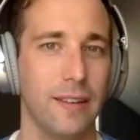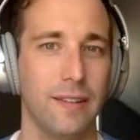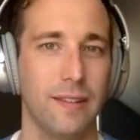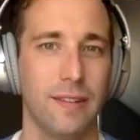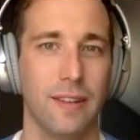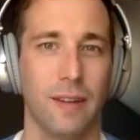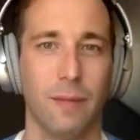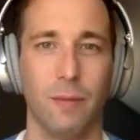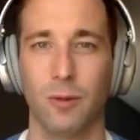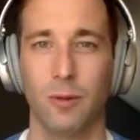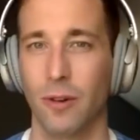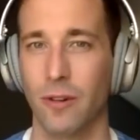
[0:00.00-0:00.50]

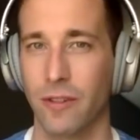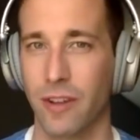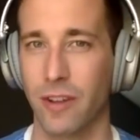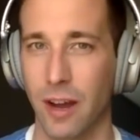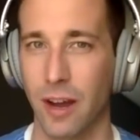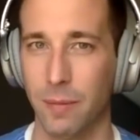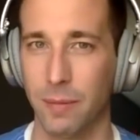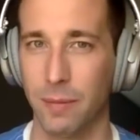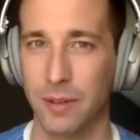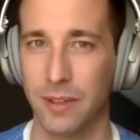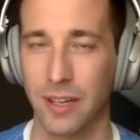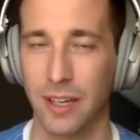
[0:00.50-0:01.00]
some sort of
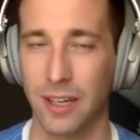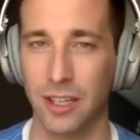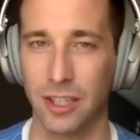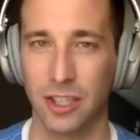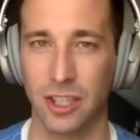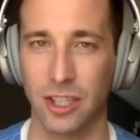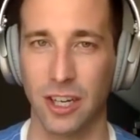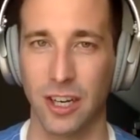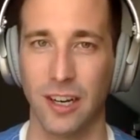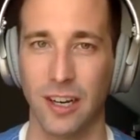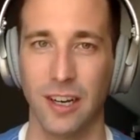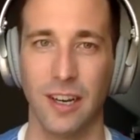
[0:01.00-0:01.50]

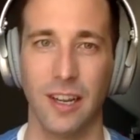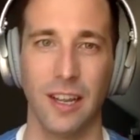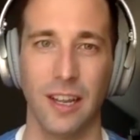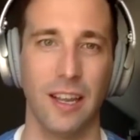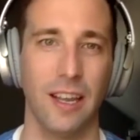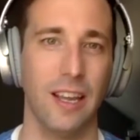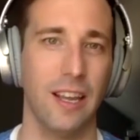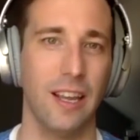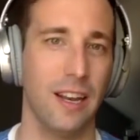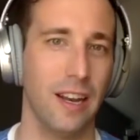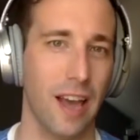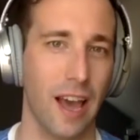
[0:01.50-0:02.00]
competition
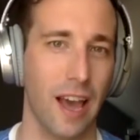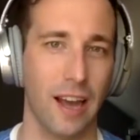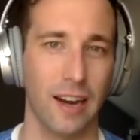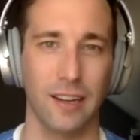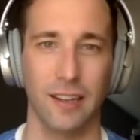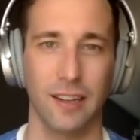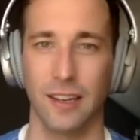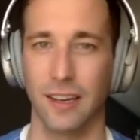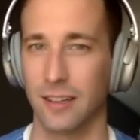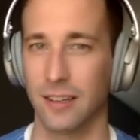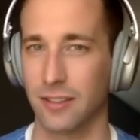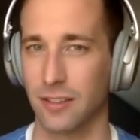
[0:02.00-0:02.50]
in
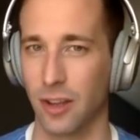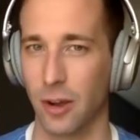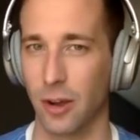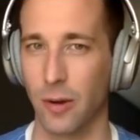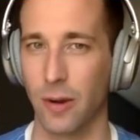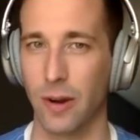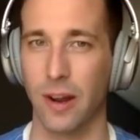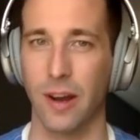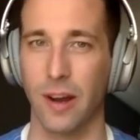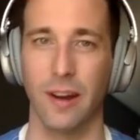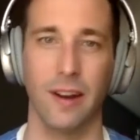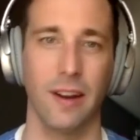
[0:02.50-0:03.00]
analytics
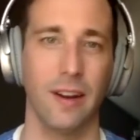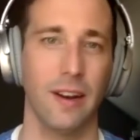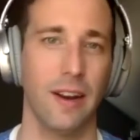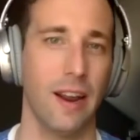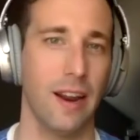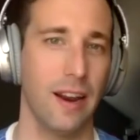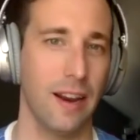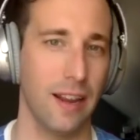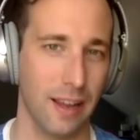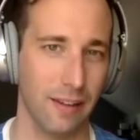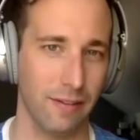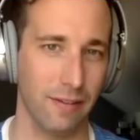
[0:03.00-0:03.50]
going on at
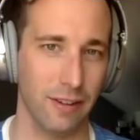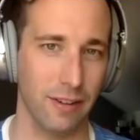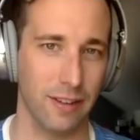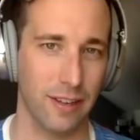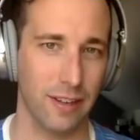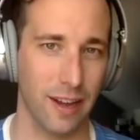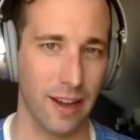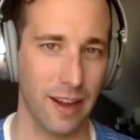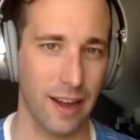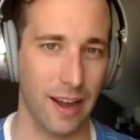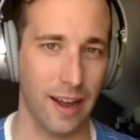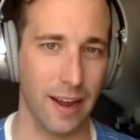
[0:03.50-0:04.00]
any given
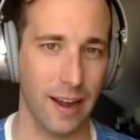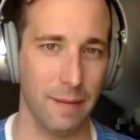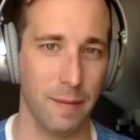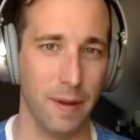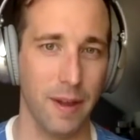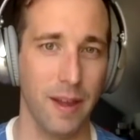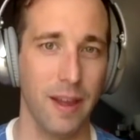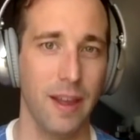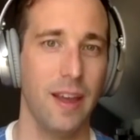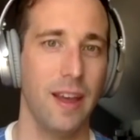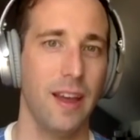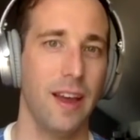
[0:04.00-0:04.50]
time.
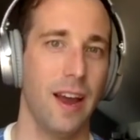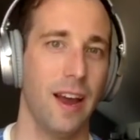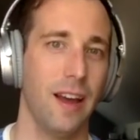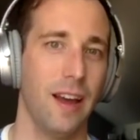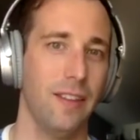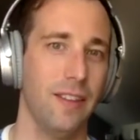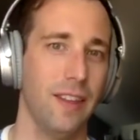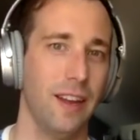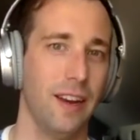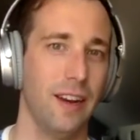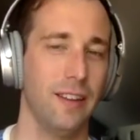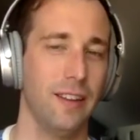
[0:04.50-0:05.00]

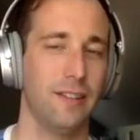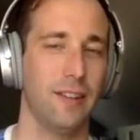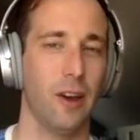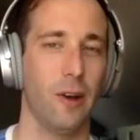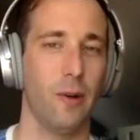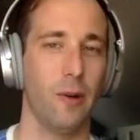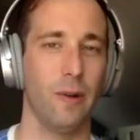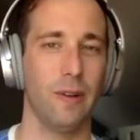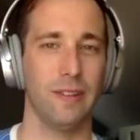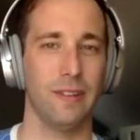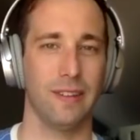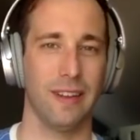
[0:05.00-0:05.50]
And then it's
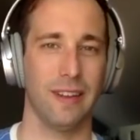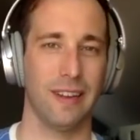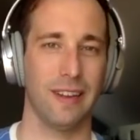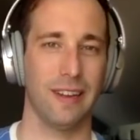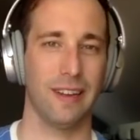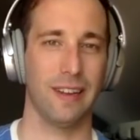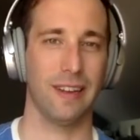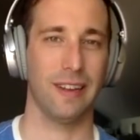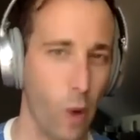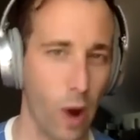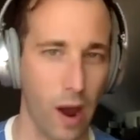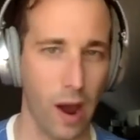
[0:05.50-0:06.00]
always like,
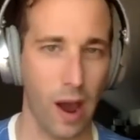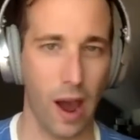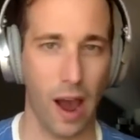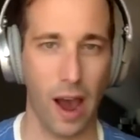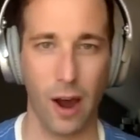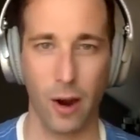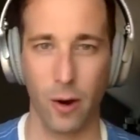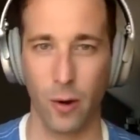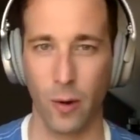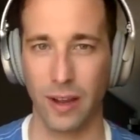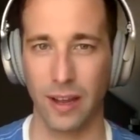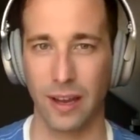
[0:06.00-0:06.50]

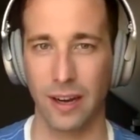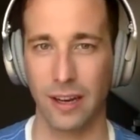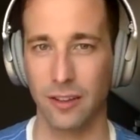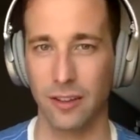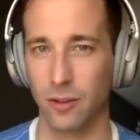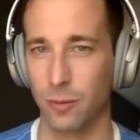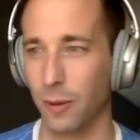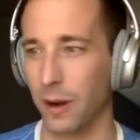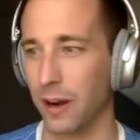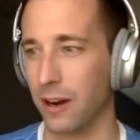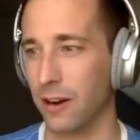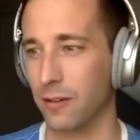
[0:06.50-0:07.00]
how do I get
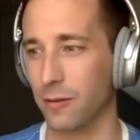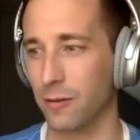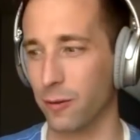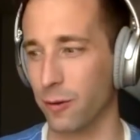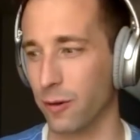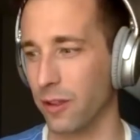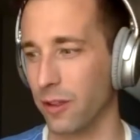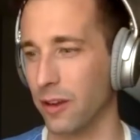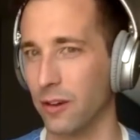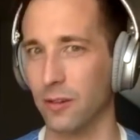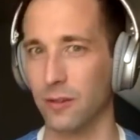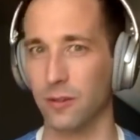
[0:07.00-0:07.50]
inspired
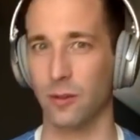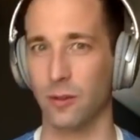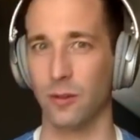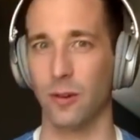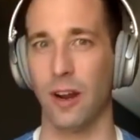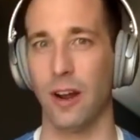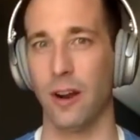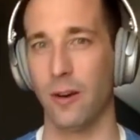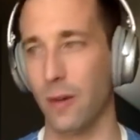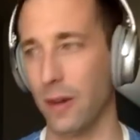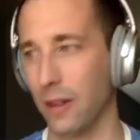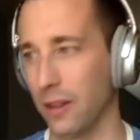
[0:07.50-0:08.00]
for those? Or
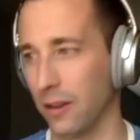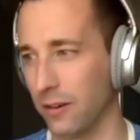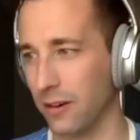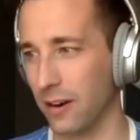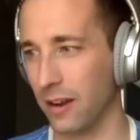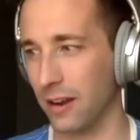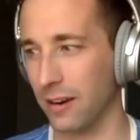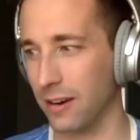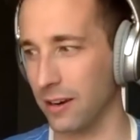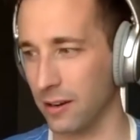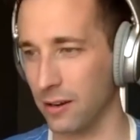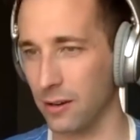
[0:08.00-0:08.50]
how do I learn
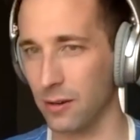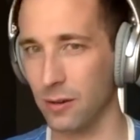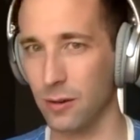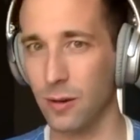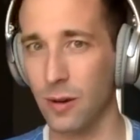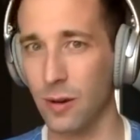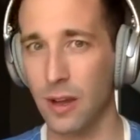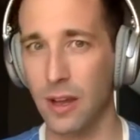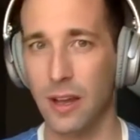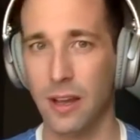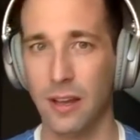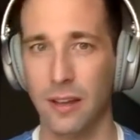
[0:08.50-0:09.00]
how to do
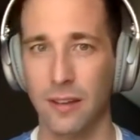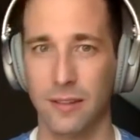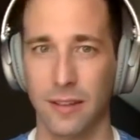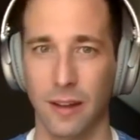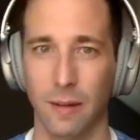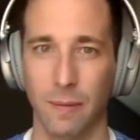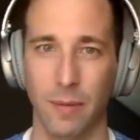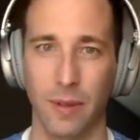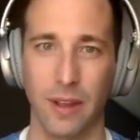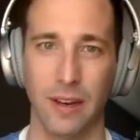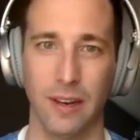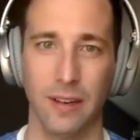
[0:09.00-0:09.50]

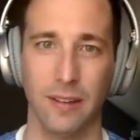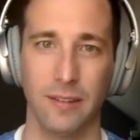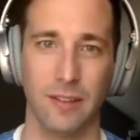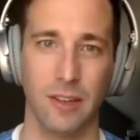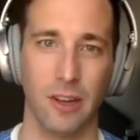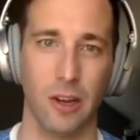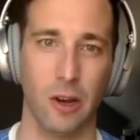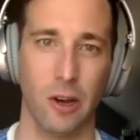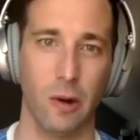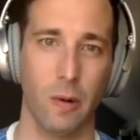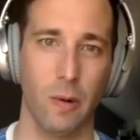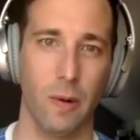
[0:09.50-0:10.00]
something?
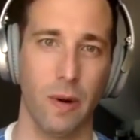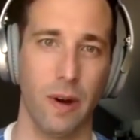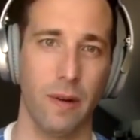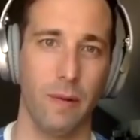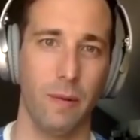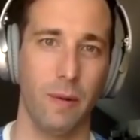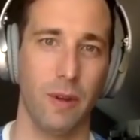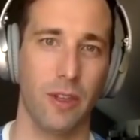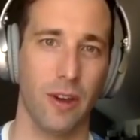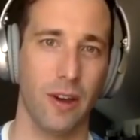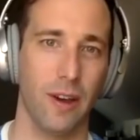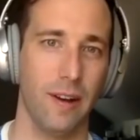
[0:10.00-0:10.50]
So
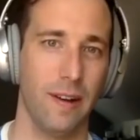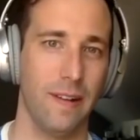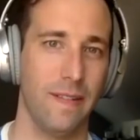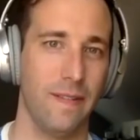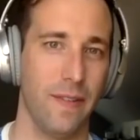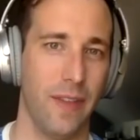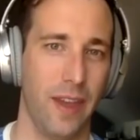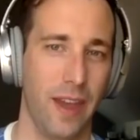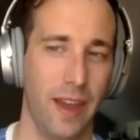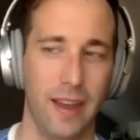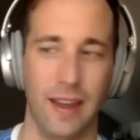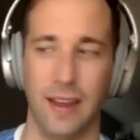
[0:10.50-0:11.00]
we thought,
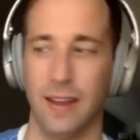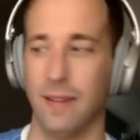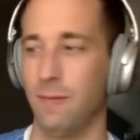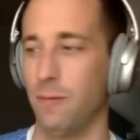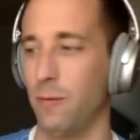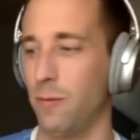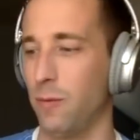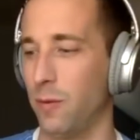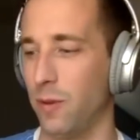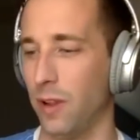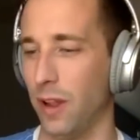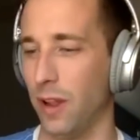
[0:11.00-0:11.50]
hey,
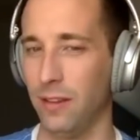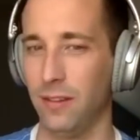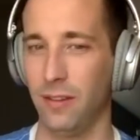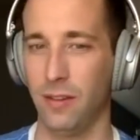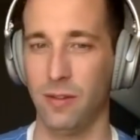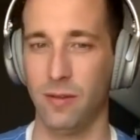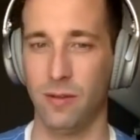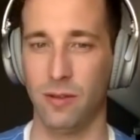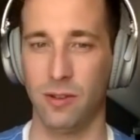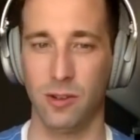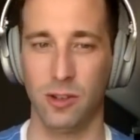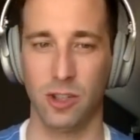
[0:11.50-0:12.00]

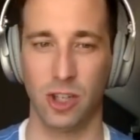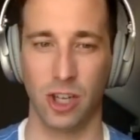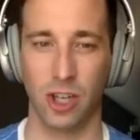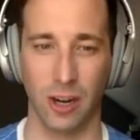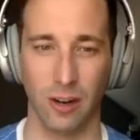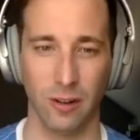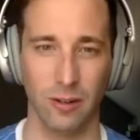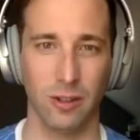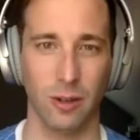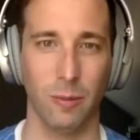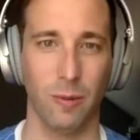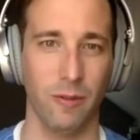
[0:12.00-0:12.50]
let's
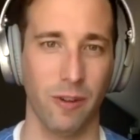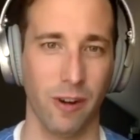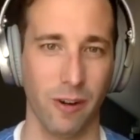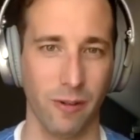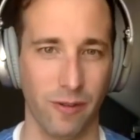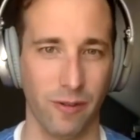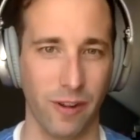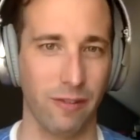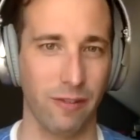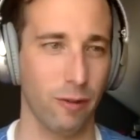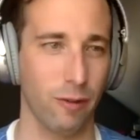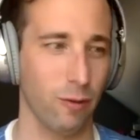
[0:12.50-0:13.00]
share some of our
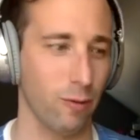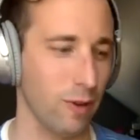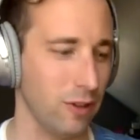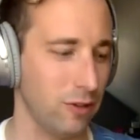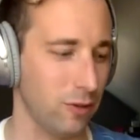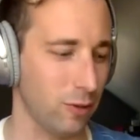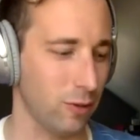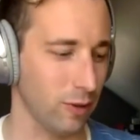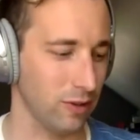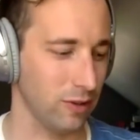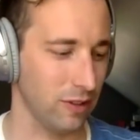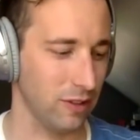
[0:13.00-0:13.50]
favorite
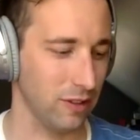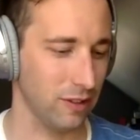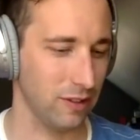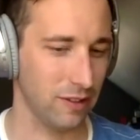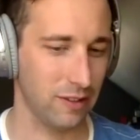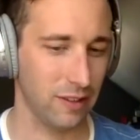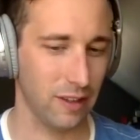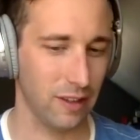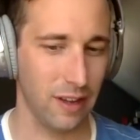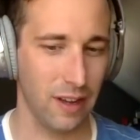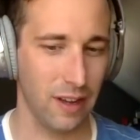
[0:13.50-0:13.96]
resources.